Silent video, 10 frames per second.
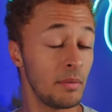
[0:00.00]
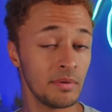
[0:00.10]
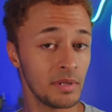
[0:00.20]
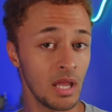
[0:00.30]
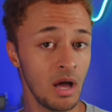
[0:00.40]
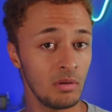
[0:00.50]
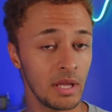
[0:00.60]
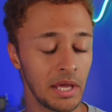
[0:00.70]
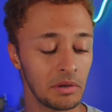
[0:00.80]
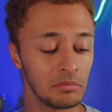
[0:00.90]
Comment below,
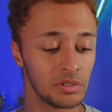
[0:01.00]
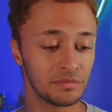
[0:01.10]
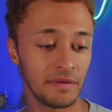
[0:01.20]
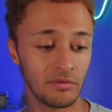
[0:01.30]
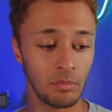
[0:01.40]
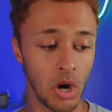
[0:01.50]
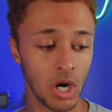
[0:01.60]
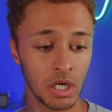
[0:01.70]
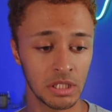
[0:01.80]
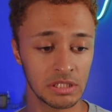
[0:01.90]
like, your favorite
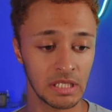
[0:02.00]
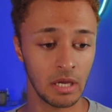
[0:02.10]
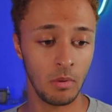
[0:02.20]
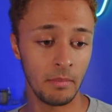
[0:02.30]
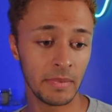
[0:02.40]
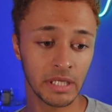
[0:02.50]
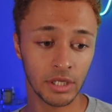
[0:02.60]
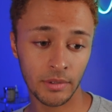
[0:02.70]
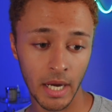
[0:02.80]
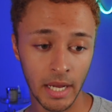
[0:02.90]
parts, like, what made
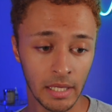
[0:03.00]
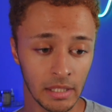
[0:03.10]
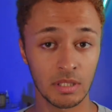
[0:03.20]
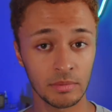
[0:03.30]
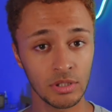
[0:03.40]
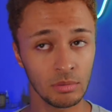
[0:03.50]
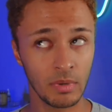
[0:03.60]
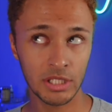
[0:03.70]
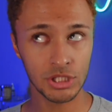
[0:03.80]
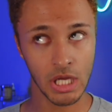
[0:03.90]
it great, something you
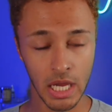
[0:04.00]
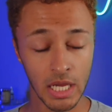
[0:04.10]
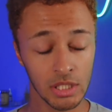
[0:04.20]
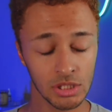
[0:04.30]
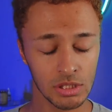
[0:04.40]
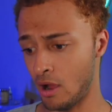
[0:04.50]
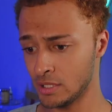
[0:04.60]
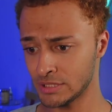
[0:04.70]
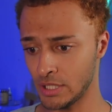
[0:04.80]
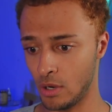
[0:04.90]
might change.
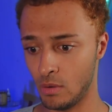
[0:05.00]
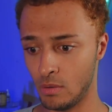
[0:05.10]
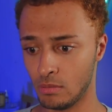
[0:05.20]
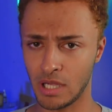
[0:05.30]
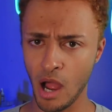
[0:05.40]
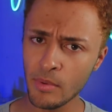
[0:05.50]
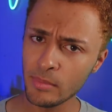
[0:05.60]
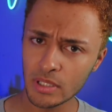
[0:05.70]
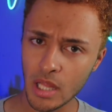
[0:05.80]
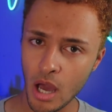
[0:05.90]
Also,
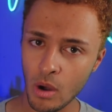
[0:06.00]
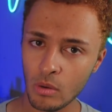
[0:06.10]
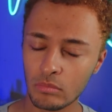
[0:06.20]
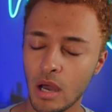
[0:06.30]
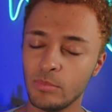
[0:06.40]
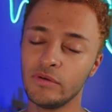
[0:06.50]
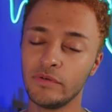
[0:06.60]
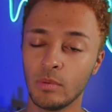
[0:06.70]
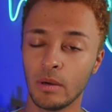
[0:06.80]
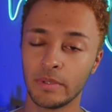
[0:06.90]
comment below a
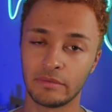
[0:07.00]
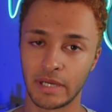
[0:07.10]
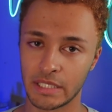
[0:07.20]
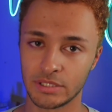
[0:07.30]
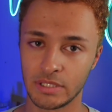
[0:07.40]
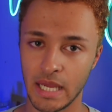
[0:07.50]
movie you want me to react to